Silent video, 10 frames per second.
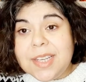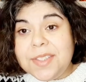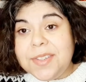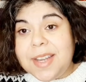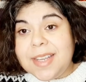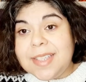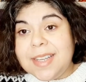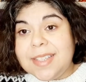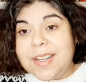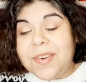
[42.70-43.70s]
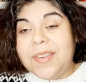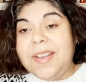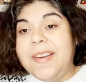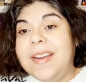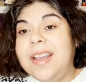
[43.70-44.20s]
yesterday, as I said
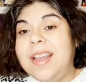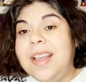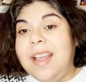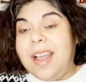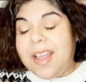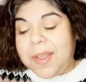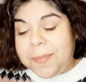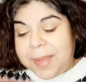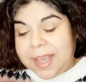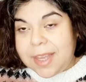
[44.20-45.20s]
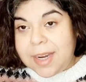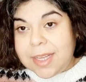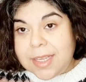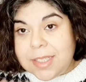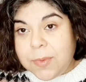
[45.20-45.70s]
earlier, and
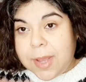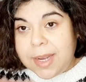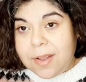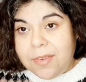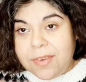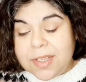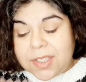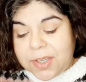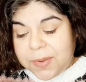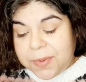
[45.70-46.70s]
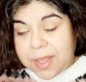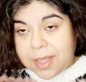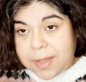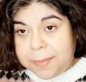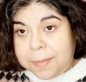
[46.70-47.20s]
it is quite overdue.
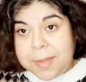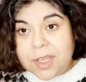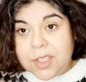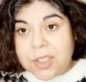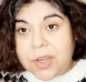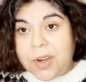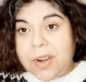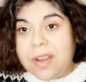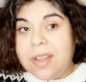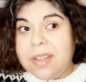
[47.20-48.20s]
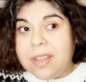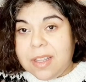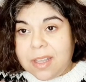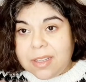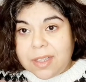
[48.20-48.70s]
I'm not sure
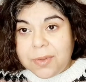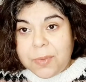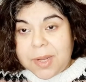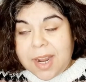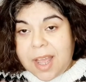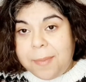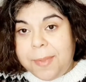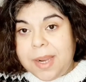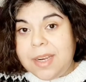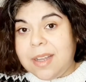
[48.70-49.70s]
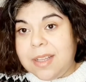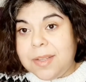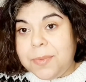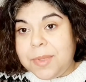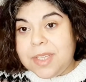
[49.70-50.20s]
what happened
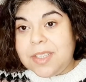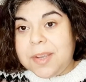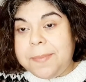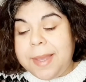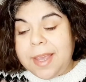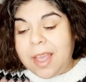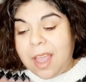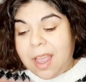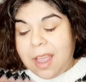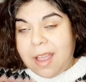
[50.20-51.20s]
with the shipping.